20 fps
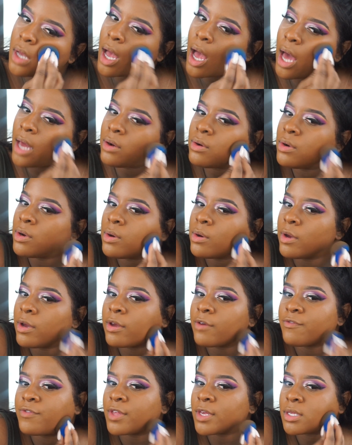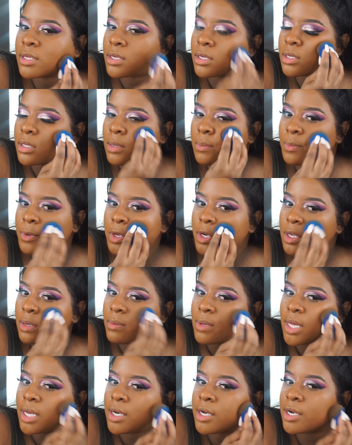I don't know if this is the Beauty
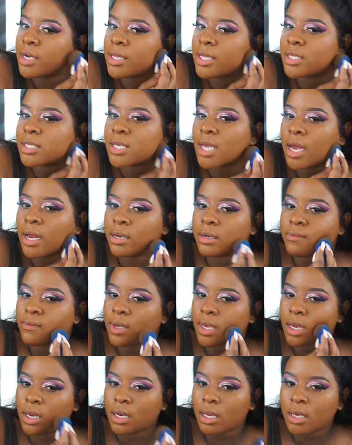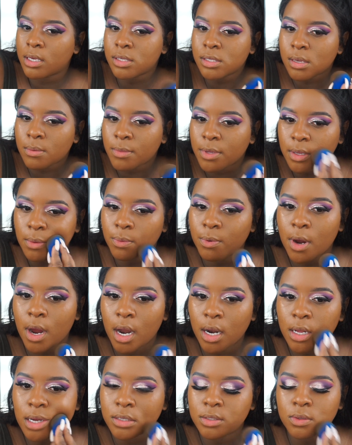Blender that's kind of eating some of the
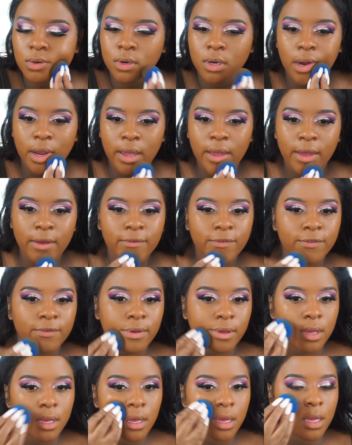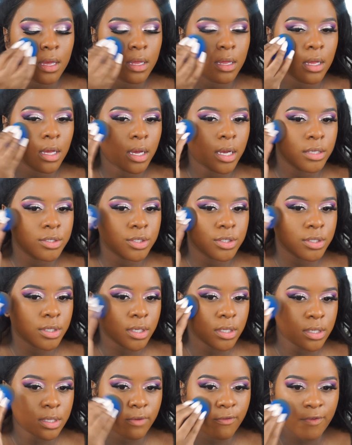product or if it's
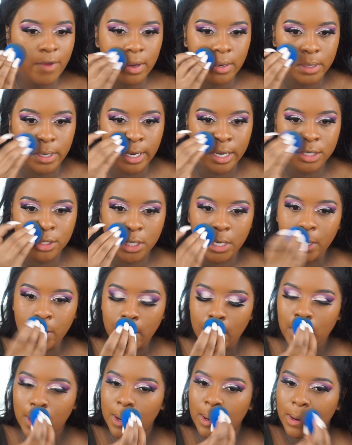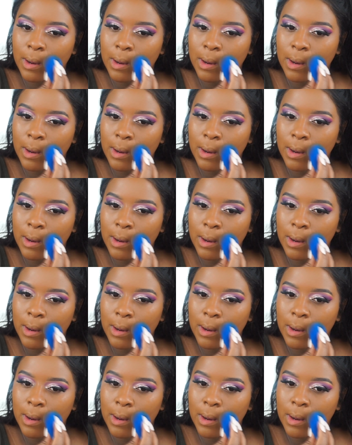just the foundation.